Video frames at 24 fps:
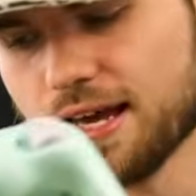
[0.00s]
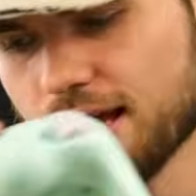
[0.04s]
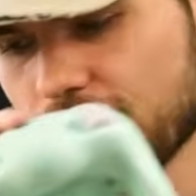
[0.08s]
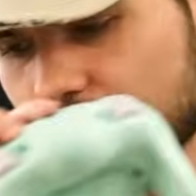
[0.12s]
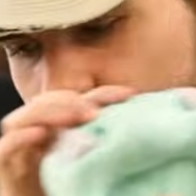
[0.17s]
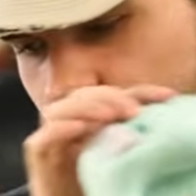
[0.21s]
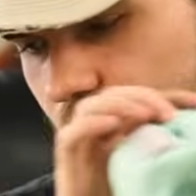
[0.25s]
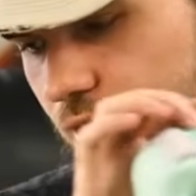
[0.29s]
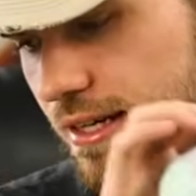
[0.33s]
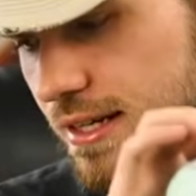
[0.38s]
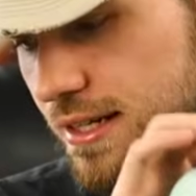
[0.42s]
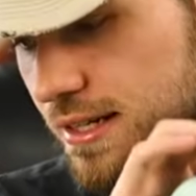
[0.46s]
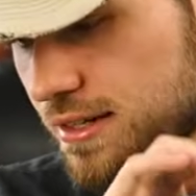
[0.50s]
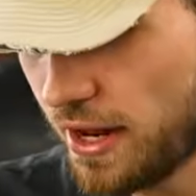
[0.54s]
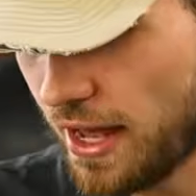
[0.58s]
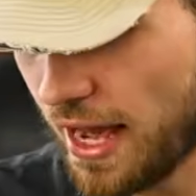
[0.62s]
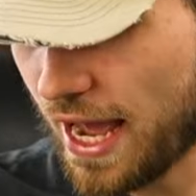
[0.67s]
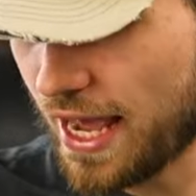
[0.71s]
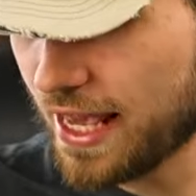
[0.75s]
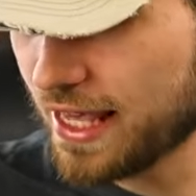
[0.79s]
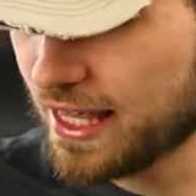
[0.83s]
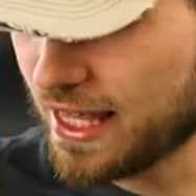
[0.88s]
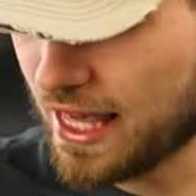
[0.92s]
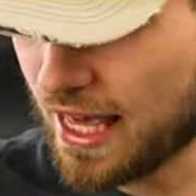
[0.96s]
And
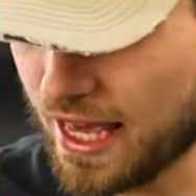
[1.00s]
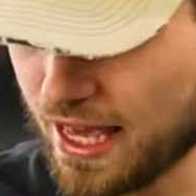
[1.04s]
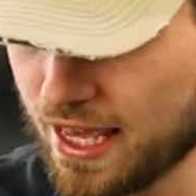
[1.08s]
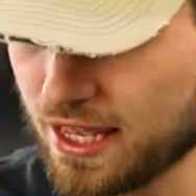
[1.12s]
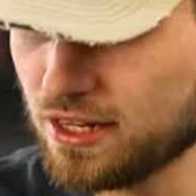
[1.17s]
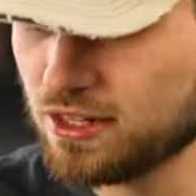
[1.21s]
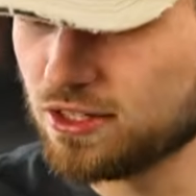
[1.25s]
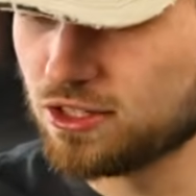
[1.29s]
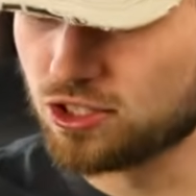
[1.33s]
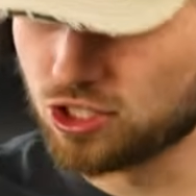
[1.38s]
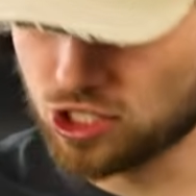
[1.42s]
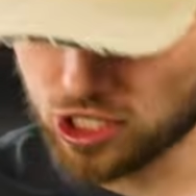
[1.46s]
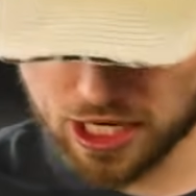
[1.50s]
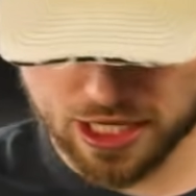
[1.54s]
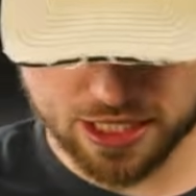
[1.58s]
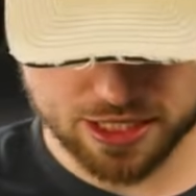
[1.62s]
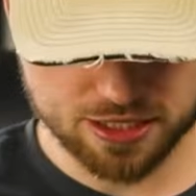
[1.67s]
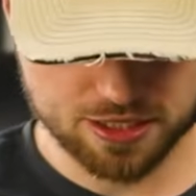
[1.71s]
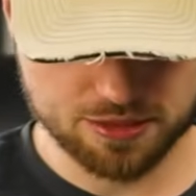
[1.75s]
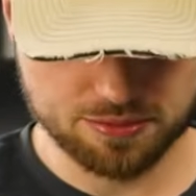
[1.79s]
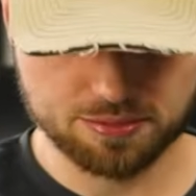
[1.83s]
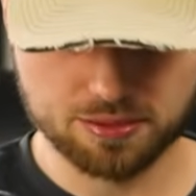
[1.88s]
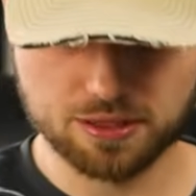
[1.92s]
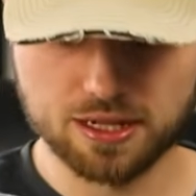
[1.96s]
I can
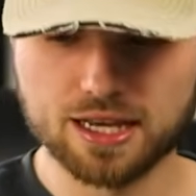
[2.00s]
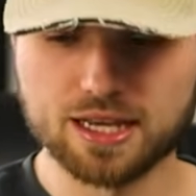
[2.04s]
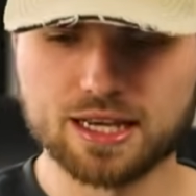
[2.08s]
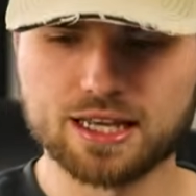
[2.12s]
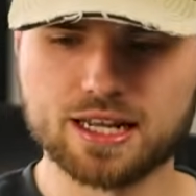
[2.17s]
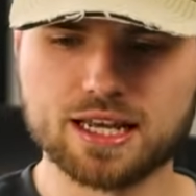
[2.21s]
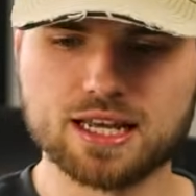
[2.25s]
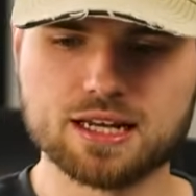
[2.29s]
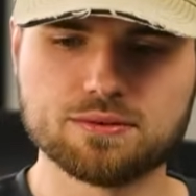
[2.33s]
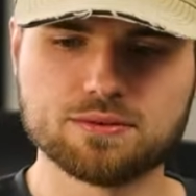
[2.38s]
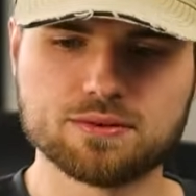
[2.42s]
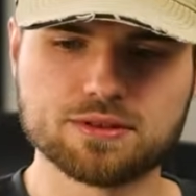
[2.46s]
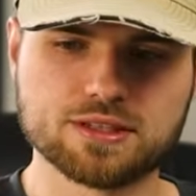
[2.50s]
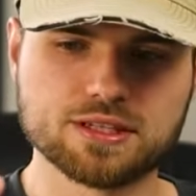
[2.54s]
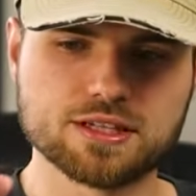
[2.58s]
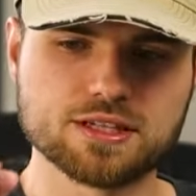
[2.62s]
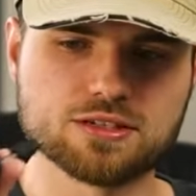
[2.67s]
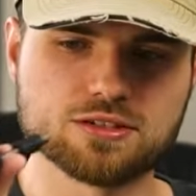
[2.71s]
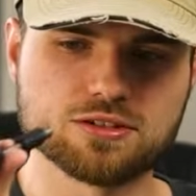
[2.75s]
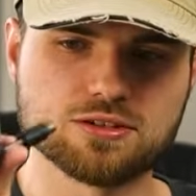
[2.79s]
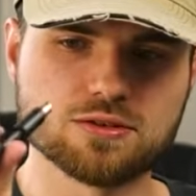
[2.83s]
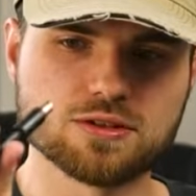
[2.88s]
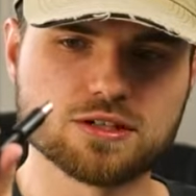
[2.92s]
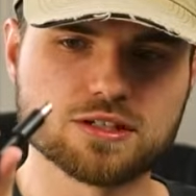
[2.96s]
just plug it in with
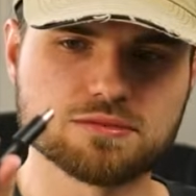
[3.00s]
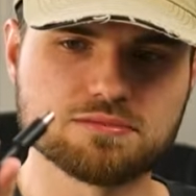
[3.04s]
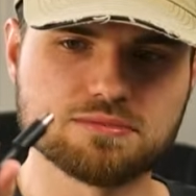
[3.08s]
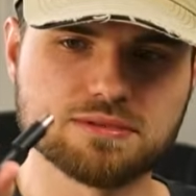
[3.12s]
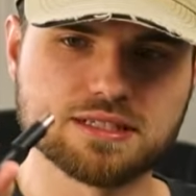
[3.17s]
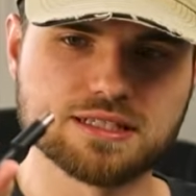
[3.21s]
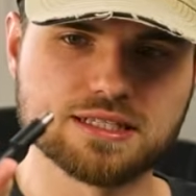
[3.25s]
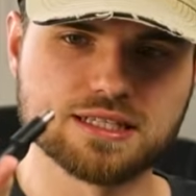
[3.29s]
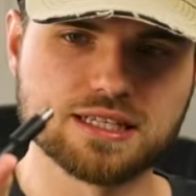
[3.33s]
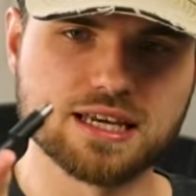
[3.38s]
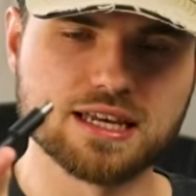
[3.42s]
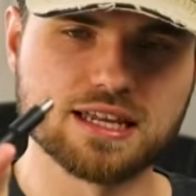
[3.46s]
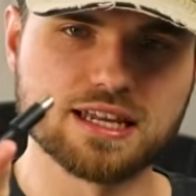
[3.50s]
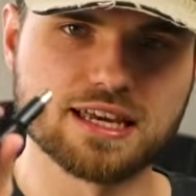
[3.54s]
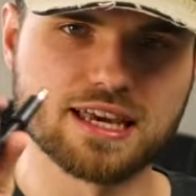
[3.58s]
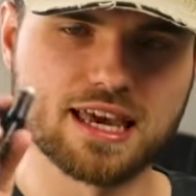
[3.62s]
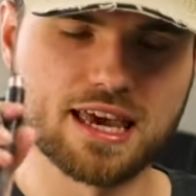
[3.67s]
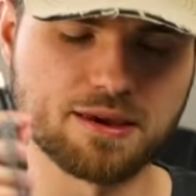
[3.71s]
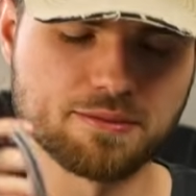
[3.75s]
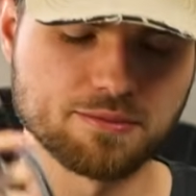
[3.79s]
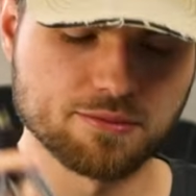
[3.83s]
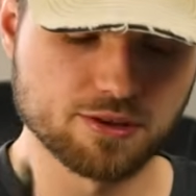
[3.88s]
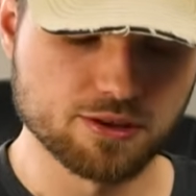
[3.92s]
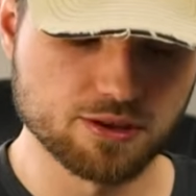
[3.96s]
this USB-C to
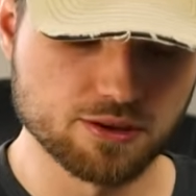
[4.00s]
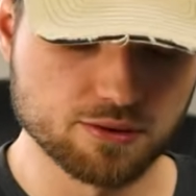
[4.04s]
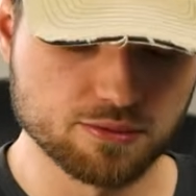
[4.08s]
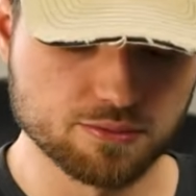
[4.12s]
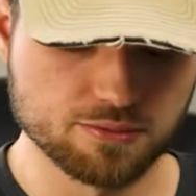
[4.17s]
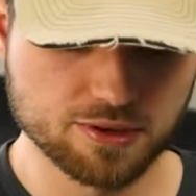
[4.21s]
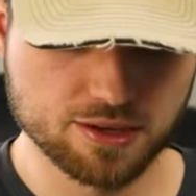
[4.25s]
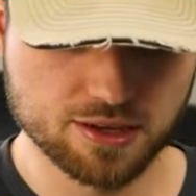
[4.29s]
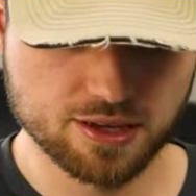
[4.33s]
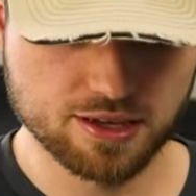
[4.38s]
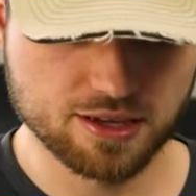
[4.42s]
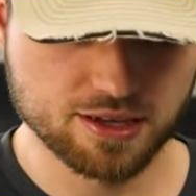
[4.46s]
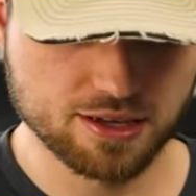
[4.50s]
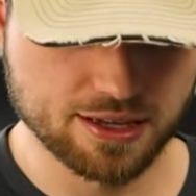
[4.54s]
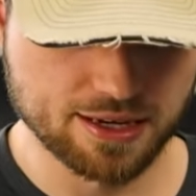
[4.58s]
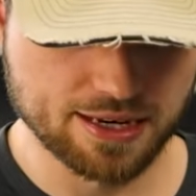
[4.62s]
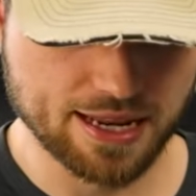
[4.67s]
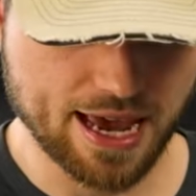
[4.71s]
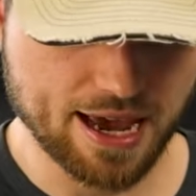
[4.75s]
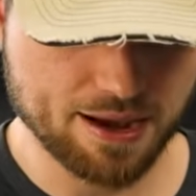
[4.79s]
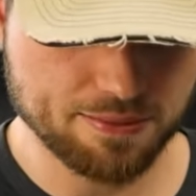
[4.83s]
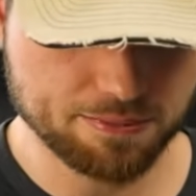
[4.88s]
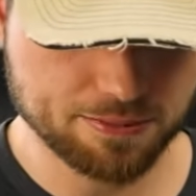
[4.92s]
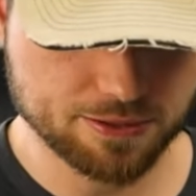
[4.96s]
GameCube
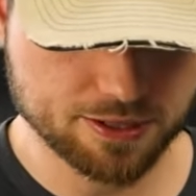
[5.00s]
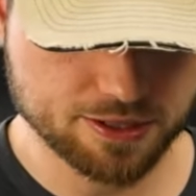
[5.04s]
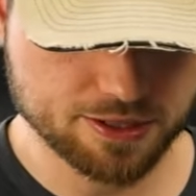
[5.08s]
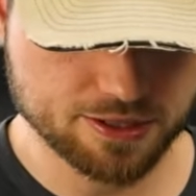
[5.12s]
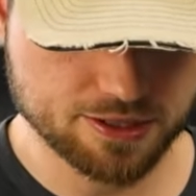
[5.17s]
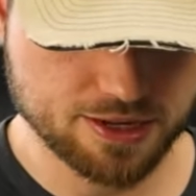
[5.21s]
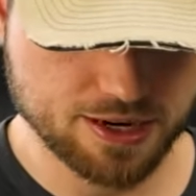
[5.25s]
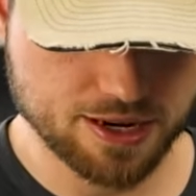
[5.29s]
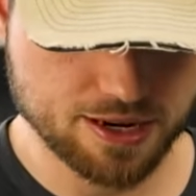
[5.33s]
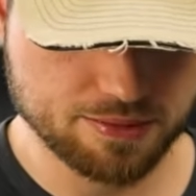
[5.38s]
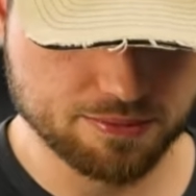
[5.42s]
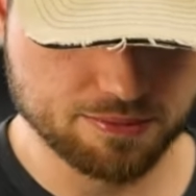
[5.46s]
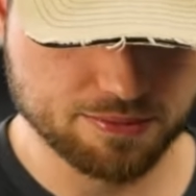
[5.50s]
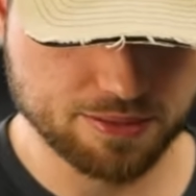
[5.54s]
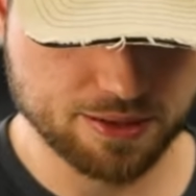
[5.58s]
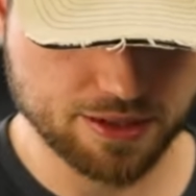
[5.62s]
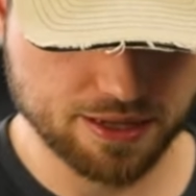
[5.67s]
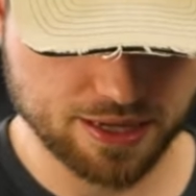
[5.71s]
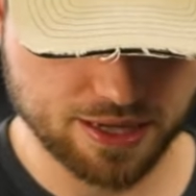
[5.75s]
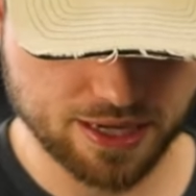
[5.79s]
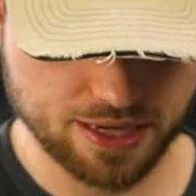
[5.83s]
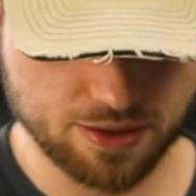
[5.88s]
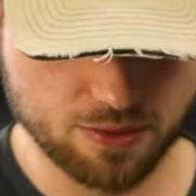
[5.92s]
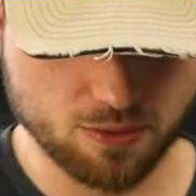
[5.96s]
adapter and
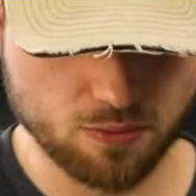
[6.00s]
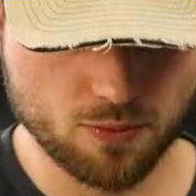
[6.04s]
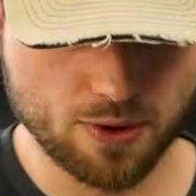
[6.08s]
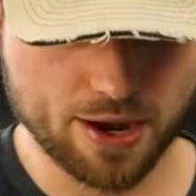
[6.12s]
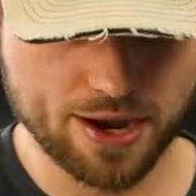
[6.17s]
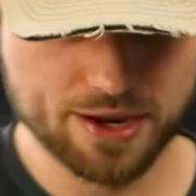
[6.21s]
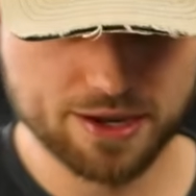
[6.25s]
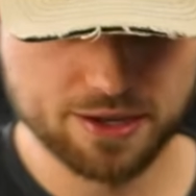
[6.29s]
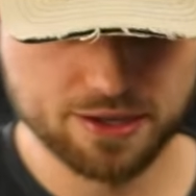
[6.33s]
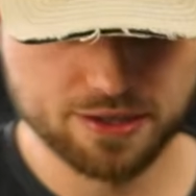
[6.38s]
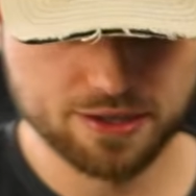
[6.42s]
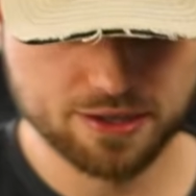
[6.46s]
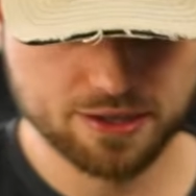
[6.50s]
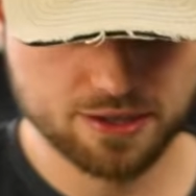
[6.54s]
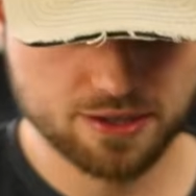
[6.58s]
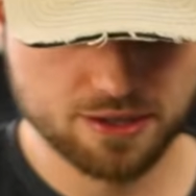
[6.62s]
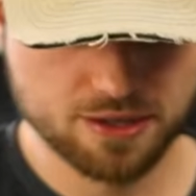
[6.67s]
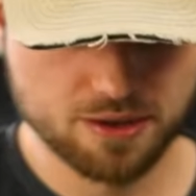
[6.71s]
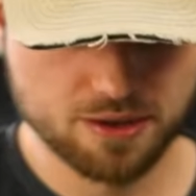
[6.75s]
play it wired,